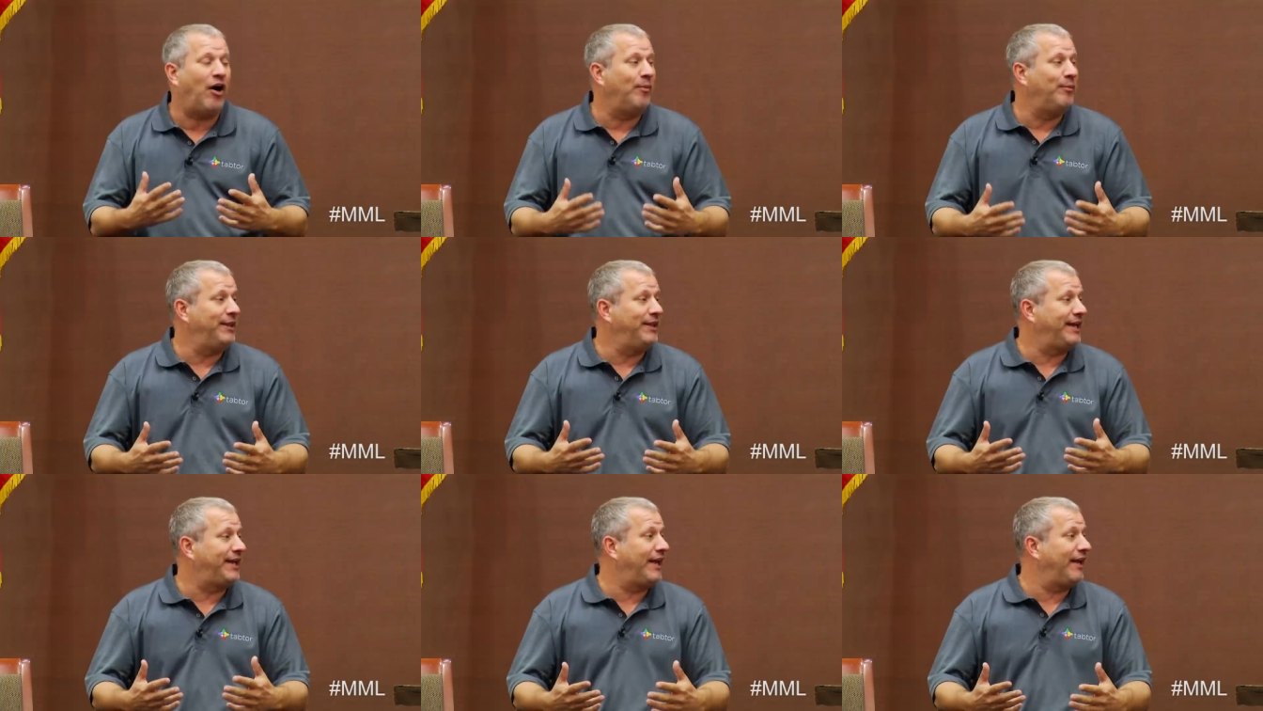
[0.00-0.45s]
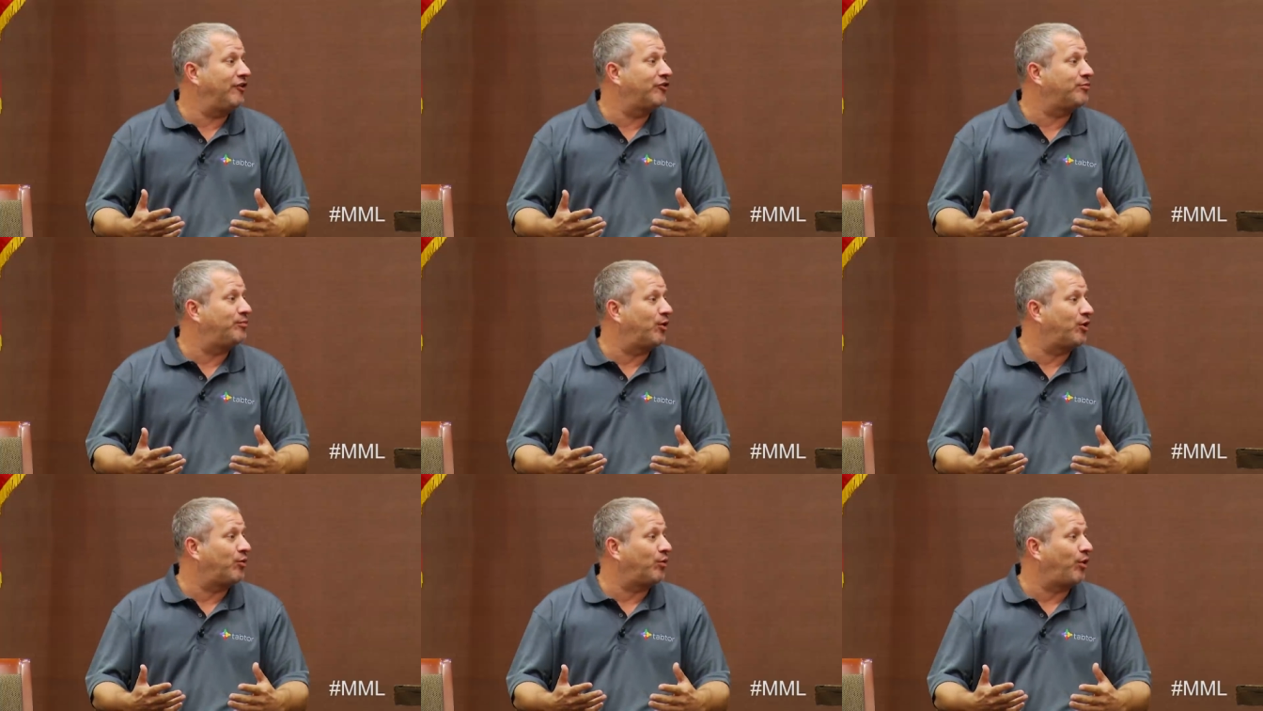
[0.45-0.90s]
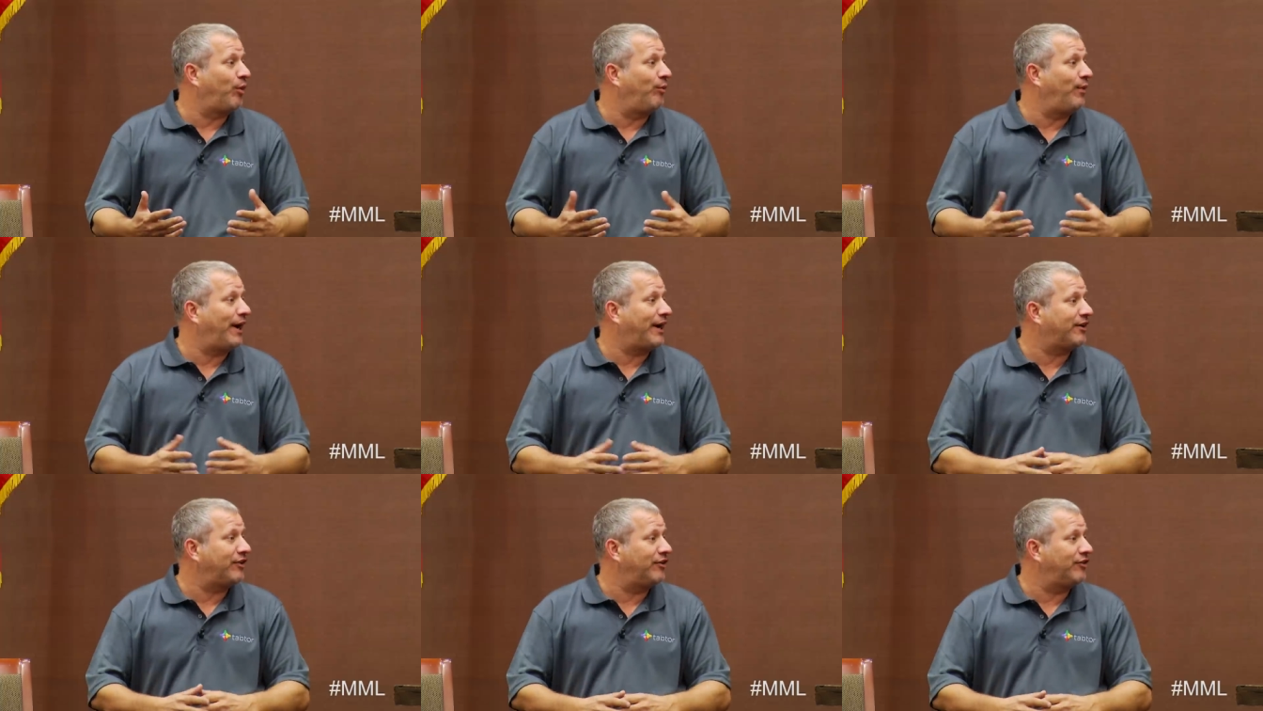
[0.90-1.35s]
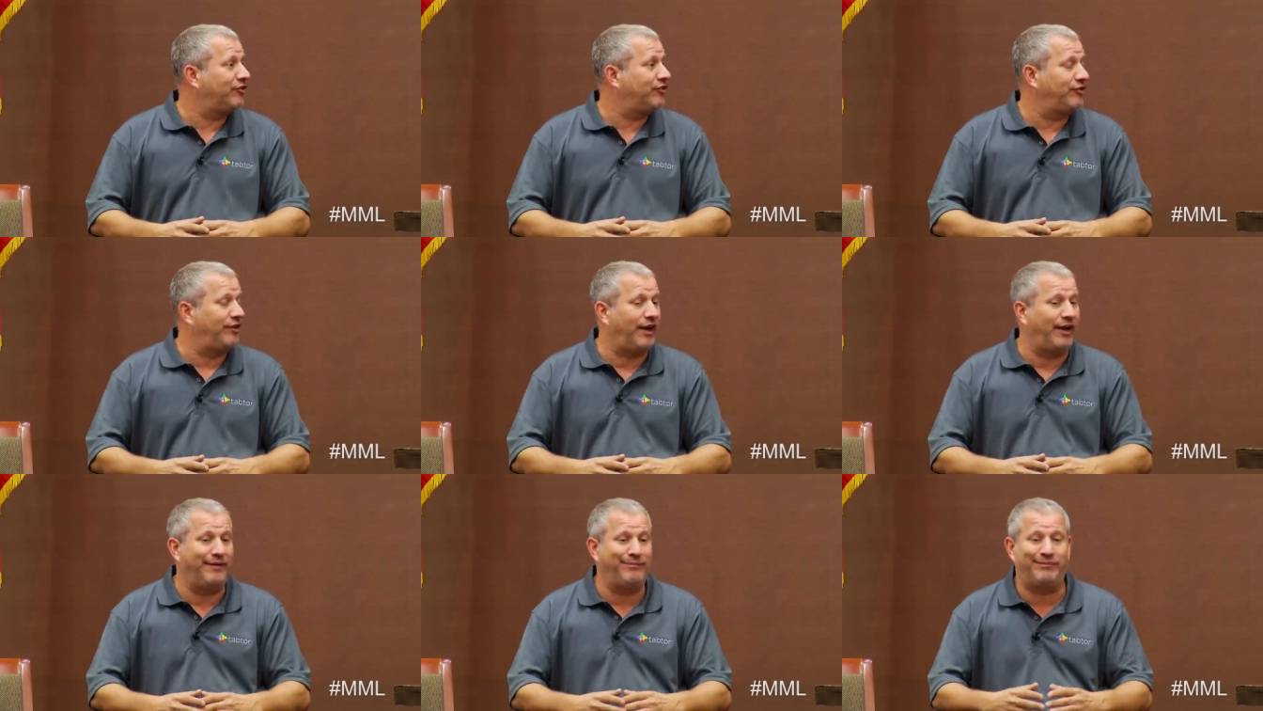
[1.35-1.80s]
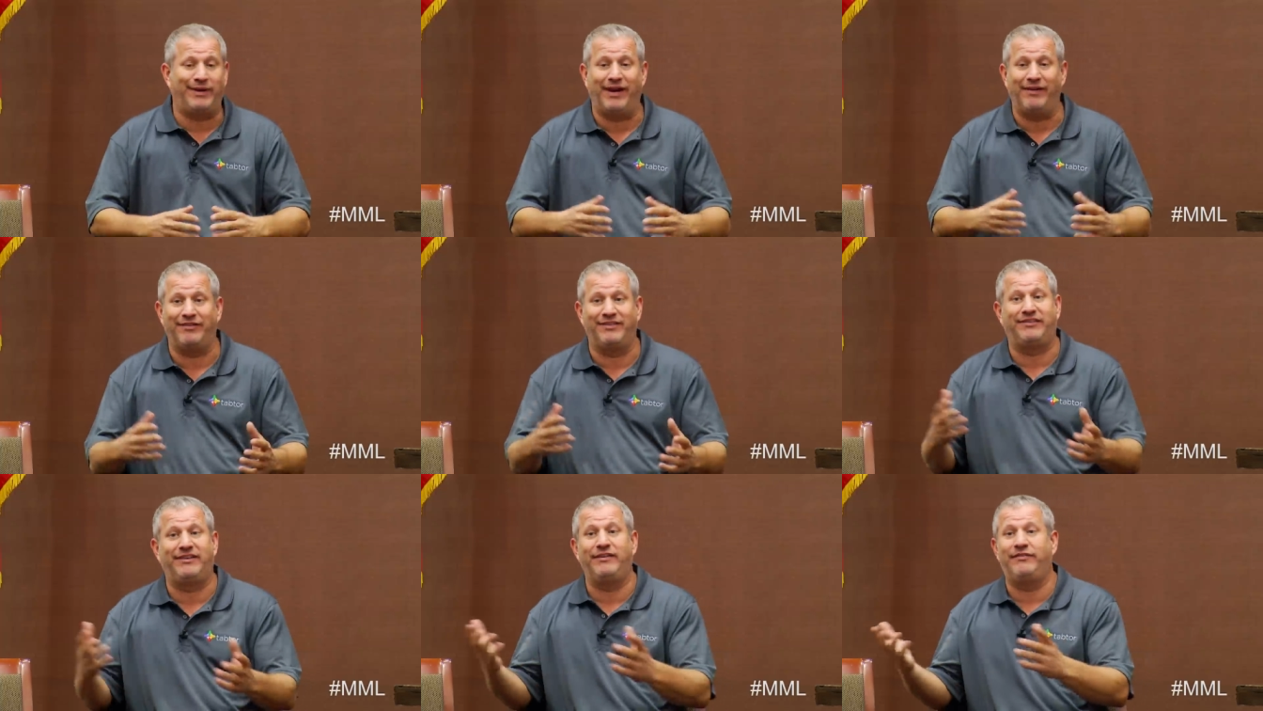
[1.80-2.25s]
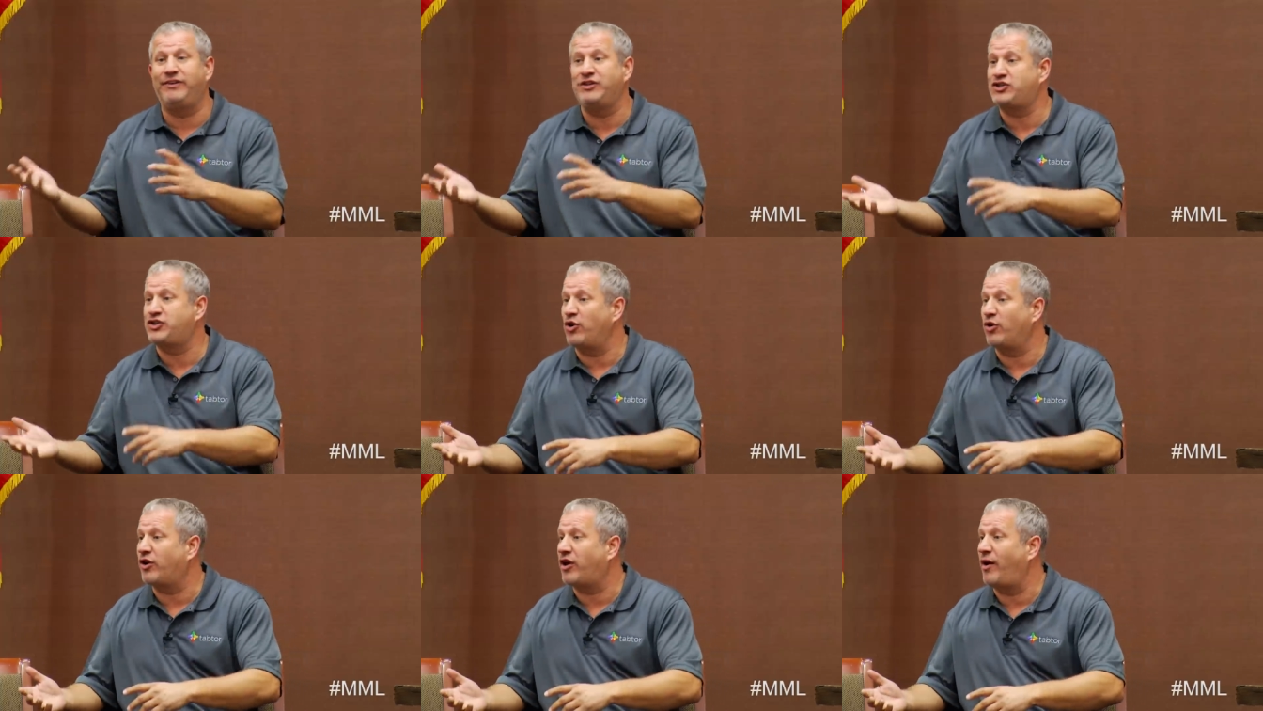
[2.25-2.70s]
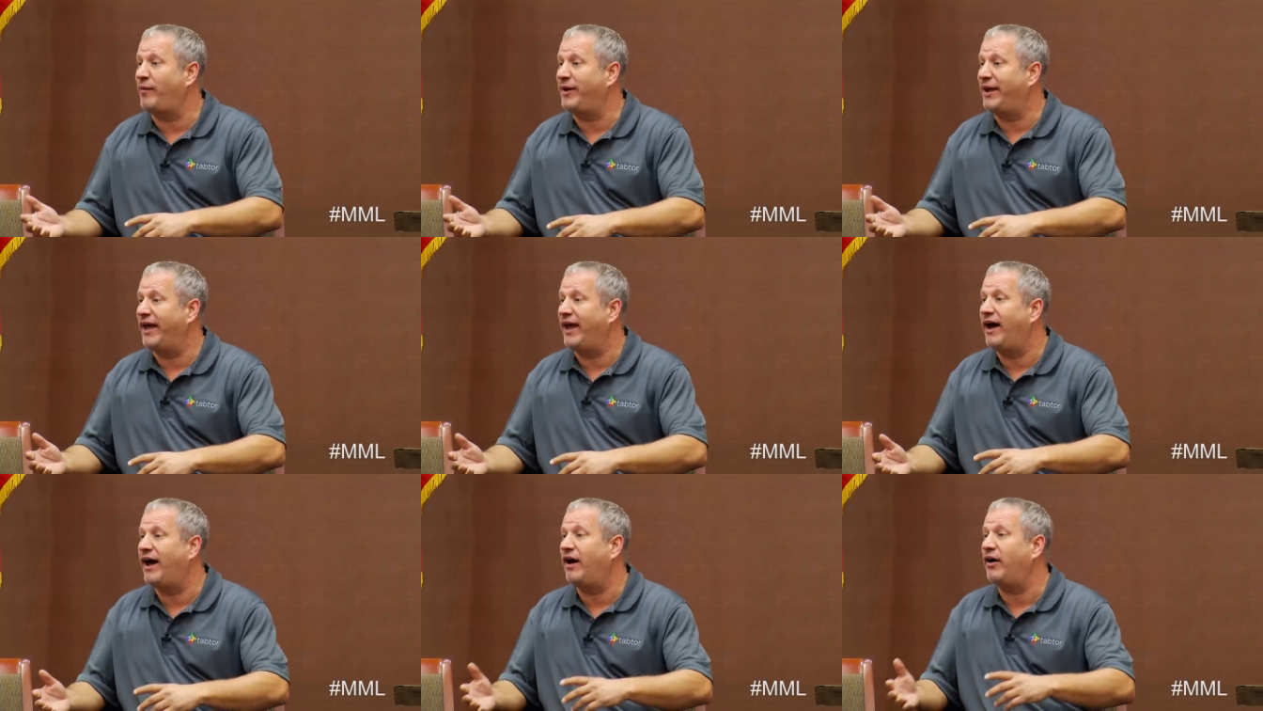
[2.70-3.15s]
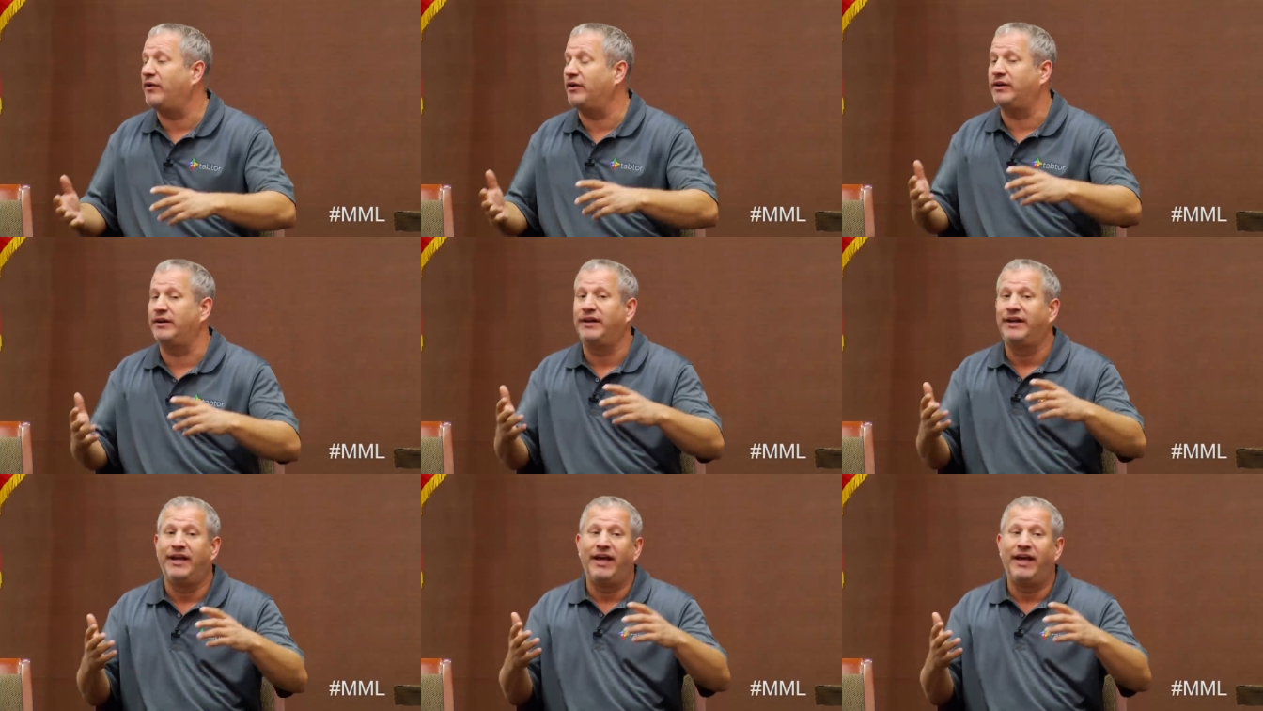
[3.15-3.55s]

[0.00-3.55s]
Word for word: I'm in the Guinness Book of World Records, and I have a TV show coming out, and